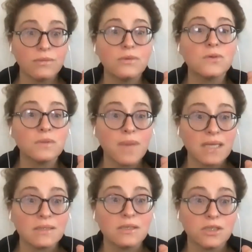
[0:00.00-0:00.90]
those
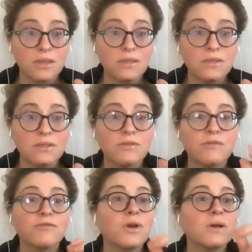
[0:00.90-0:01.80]
messages
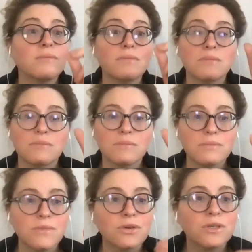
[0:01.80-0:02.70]
from
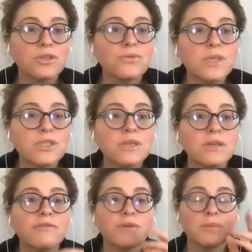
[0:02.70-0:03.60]
your
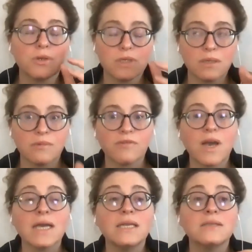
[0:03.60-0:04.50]
intuition, from your team of
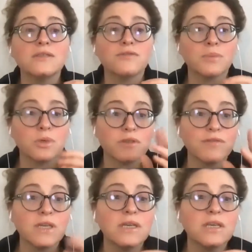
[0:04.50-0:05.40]
guidance, from your
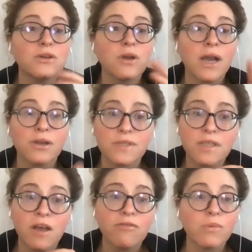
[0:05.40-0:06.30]
divinity, your higher
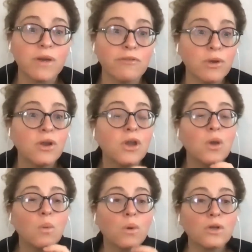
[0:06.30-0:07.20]
self, whatever
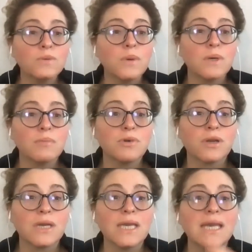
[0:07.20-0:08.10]
words we want to
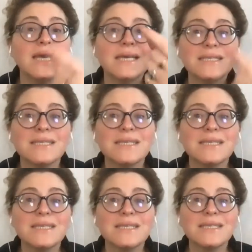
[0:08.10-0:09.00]
put on it. It's
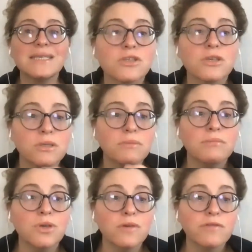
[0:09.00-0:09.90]
time to really start to
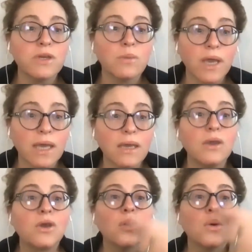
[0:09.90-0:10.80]
move in a way
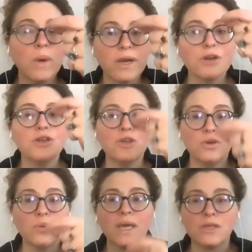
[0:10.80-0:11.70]
where
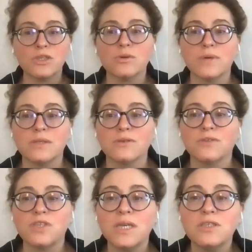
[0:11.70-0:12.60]
you integrate
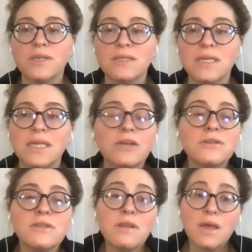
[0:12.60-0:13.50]
those changes. And
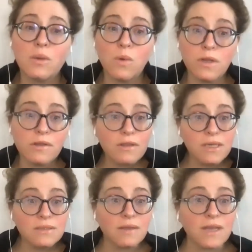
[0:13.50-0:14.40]
here's the thing, one of the
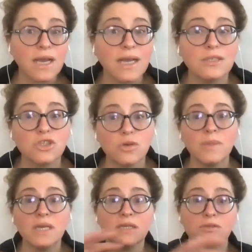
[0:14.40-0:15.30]
things that the guides show
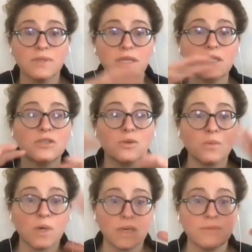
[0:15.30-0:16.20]
me, and it's related to
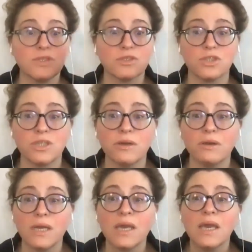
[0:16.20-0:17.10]
what I was just
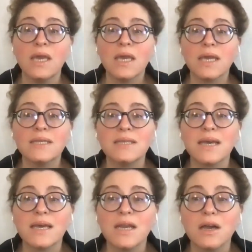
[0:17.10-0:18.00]
sharing, is
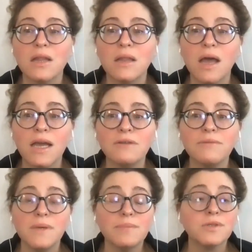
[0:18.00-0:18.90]
that a lot
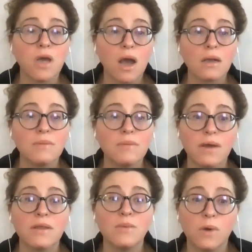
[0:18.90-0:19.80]
of people talk about
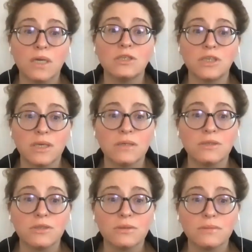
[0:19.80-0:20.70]
how they want to
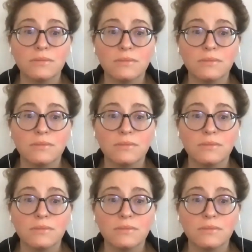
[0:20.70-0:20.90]
change.